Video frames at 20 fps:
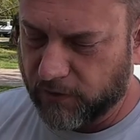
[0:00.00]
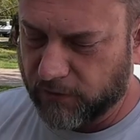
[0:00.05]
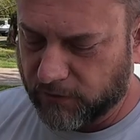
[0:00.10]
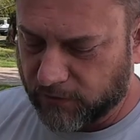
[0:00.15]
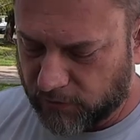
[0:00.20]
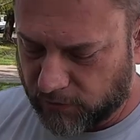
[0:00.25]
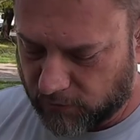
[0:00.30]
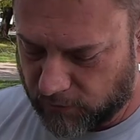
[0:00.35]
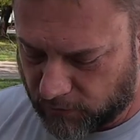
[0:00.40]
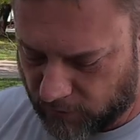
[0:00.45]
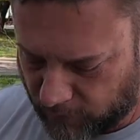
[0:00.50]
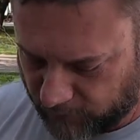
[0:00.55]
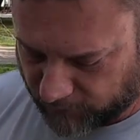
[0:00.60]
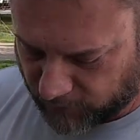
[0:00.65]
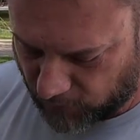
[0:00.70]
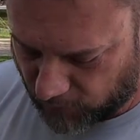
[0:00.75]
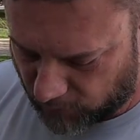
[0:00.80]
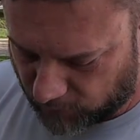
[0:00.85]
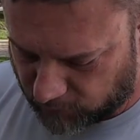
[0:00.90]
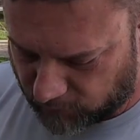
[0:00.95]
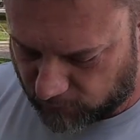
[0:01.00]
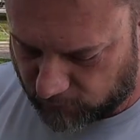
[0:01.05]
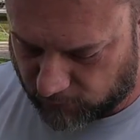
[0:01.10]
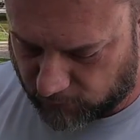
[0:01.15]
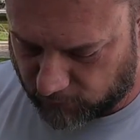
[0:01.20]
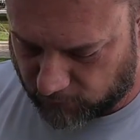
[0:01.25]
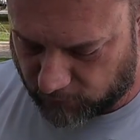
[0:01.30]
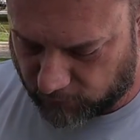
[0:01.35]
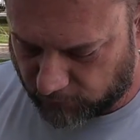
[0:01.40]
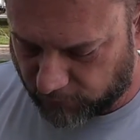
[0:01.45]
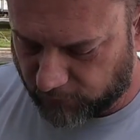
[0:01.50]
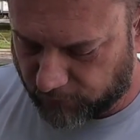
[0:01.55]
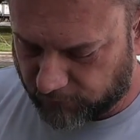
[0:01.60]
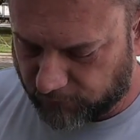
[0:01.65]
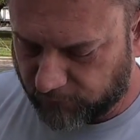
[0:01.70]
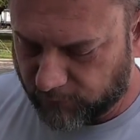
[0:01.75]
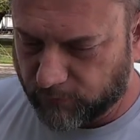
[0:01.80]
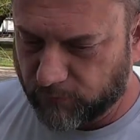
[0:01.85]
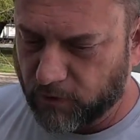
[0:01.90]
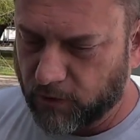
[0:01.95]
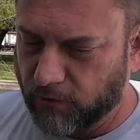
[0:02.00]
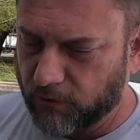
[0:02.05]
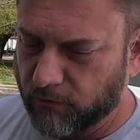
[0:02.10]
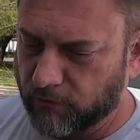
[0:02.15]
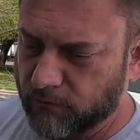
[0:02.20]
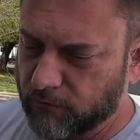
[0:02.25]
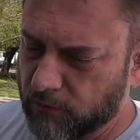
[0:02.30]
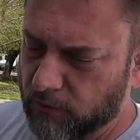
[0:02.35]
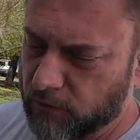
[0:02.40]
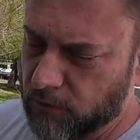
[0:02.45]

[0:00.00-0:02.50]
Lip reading: and then I've got clear 2O,